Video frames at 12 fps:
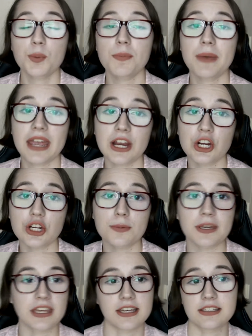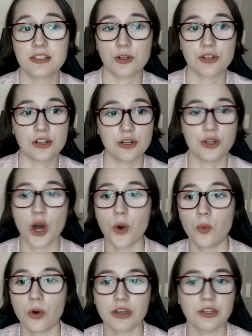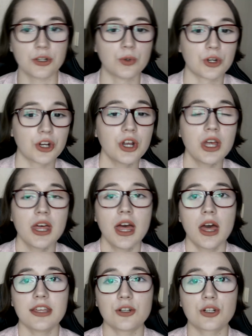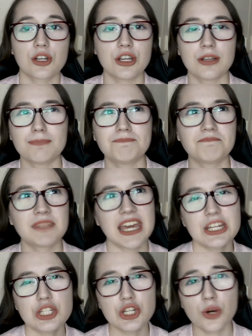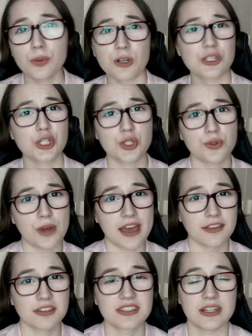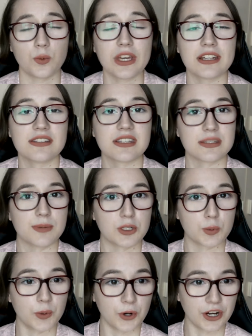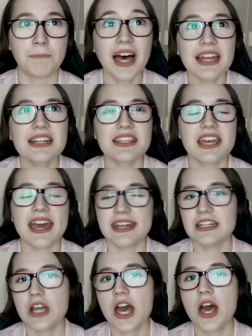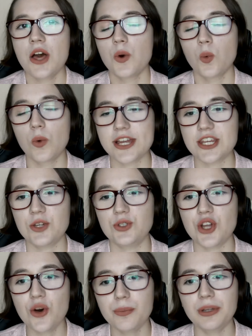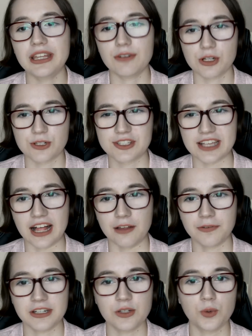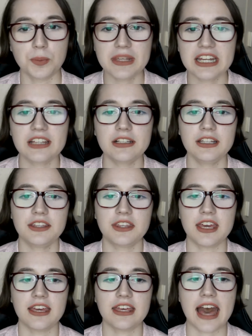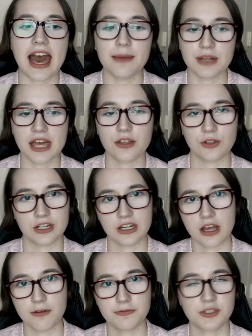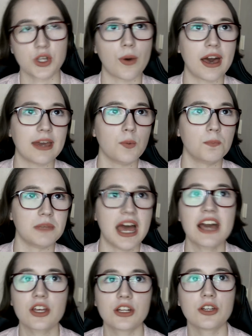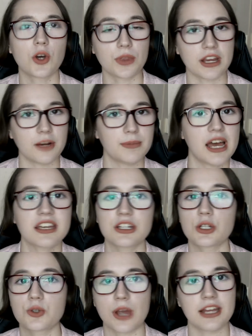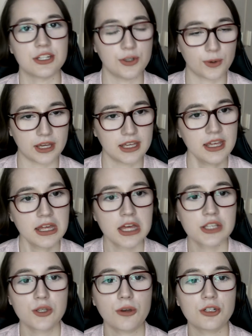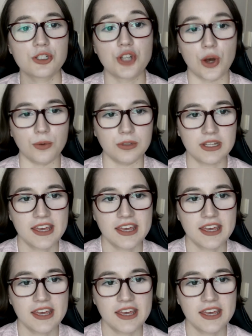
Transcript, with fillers: prepared because you're gonna know what you're you're gonna get to know your strengths and weaknesses much more. But then when you don't believe in yourself and you immediately think, I'm not good enough, so I'm not gonna go there, I'm not gonna try to do it, so you just don't